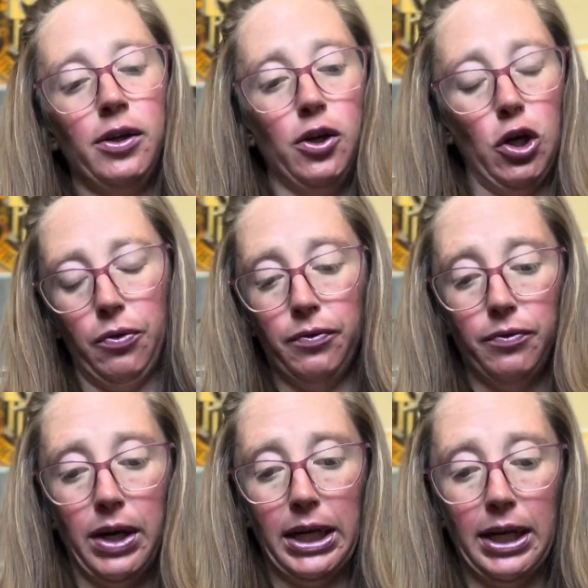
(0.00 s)
No,
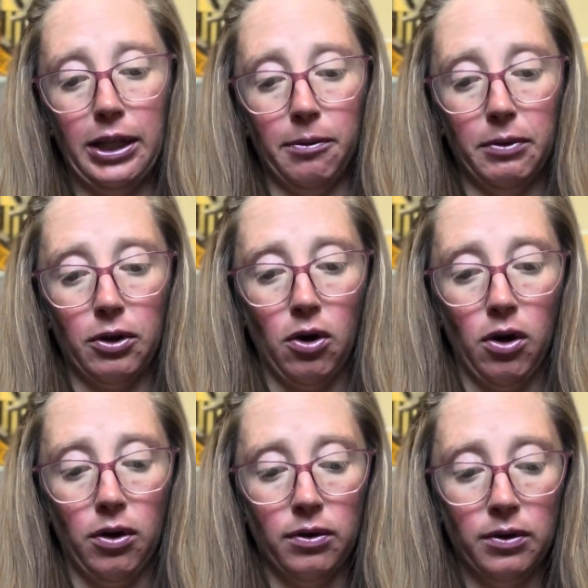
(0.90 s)
right? Getting them to
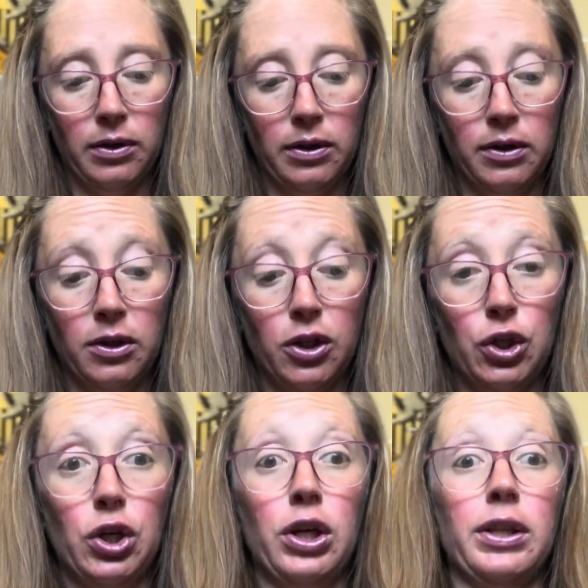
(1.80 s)
call.
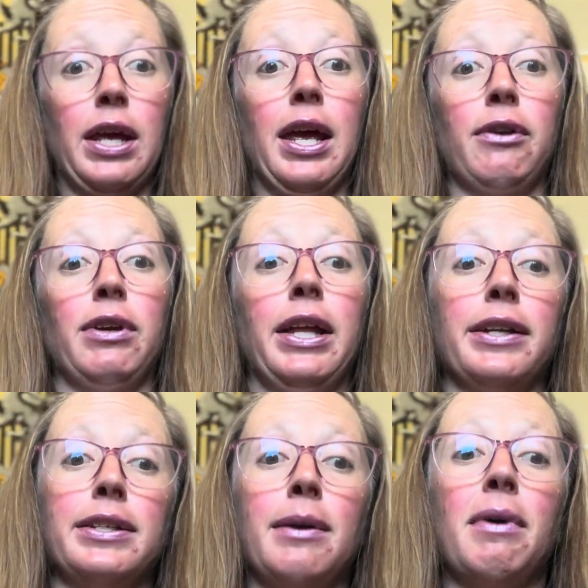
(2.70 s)
Then relate to
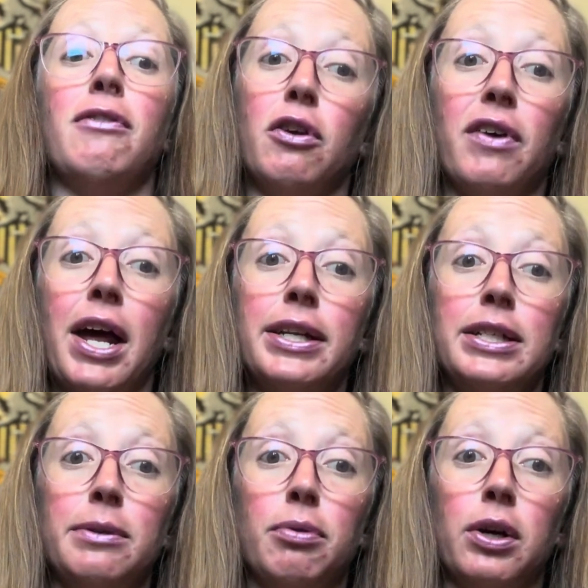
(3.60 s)
them. Have you ever had a tea
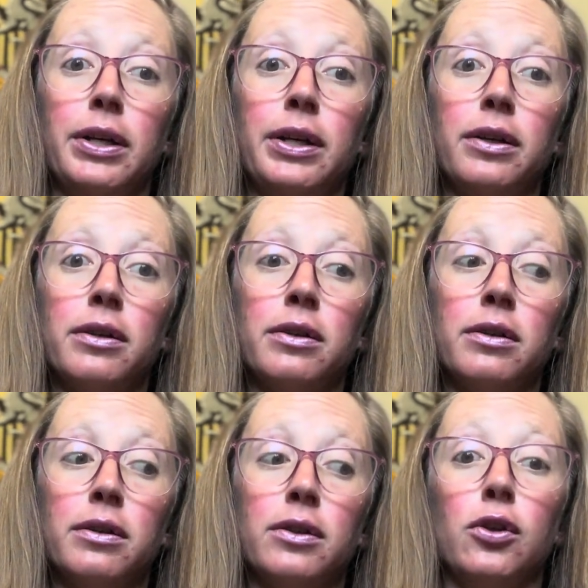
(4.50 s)
party?
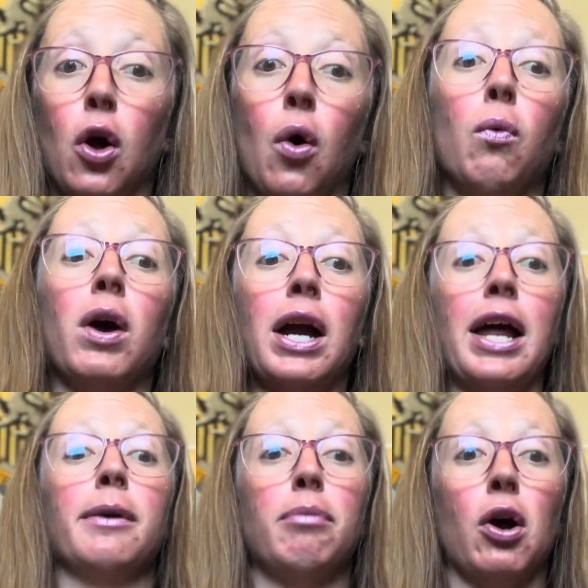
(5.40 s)
No. What kind
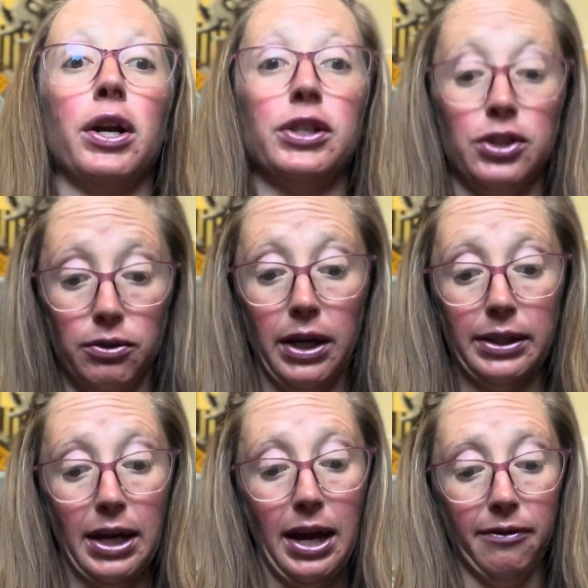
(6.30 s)
of parties do you like to
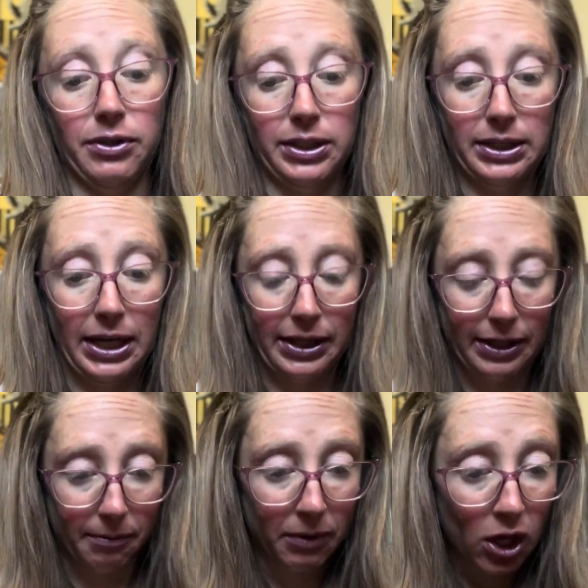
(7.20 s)
have? Just get
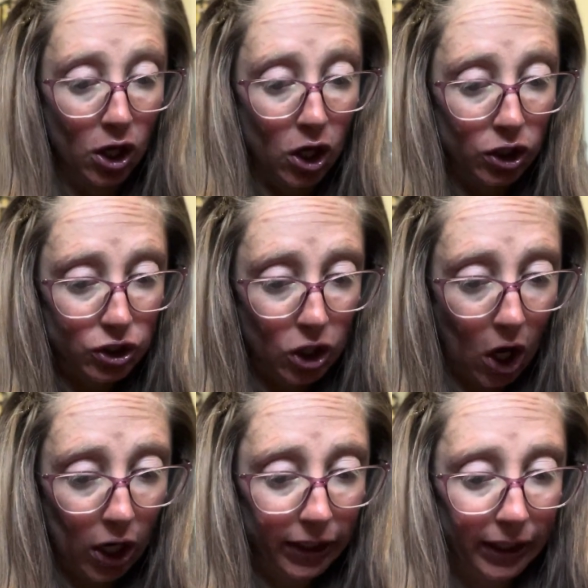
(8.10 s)
them
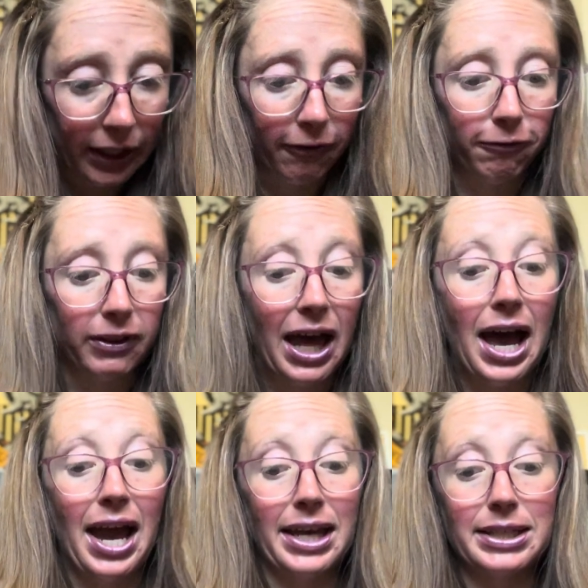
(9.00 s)
talking.
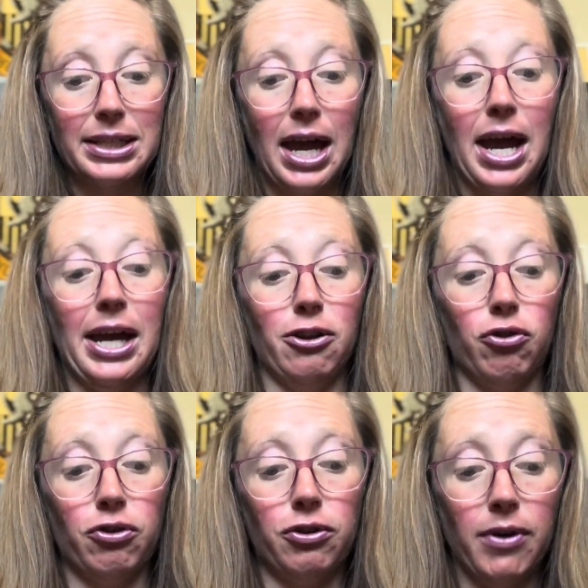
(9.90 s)
Fly, sky. Those
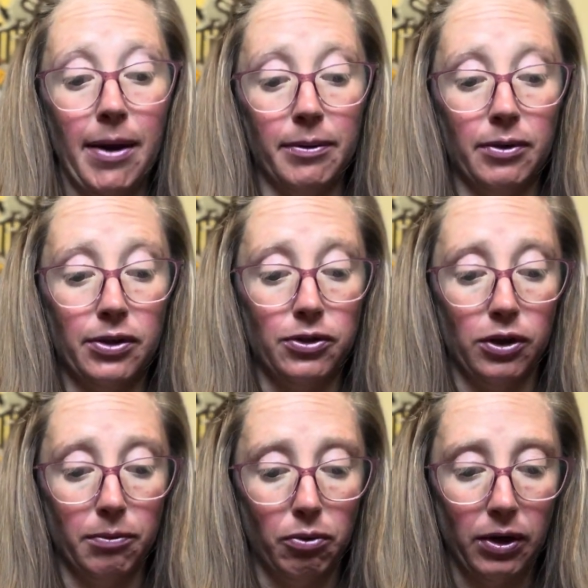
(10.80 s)
are the rhyming words, so you
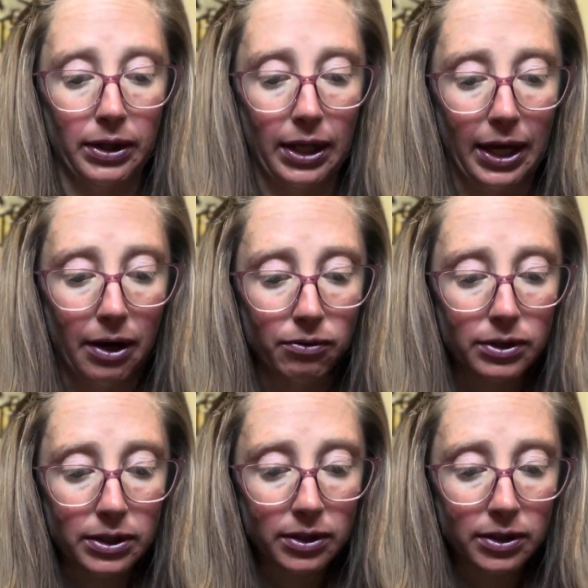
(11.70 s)
can point that out.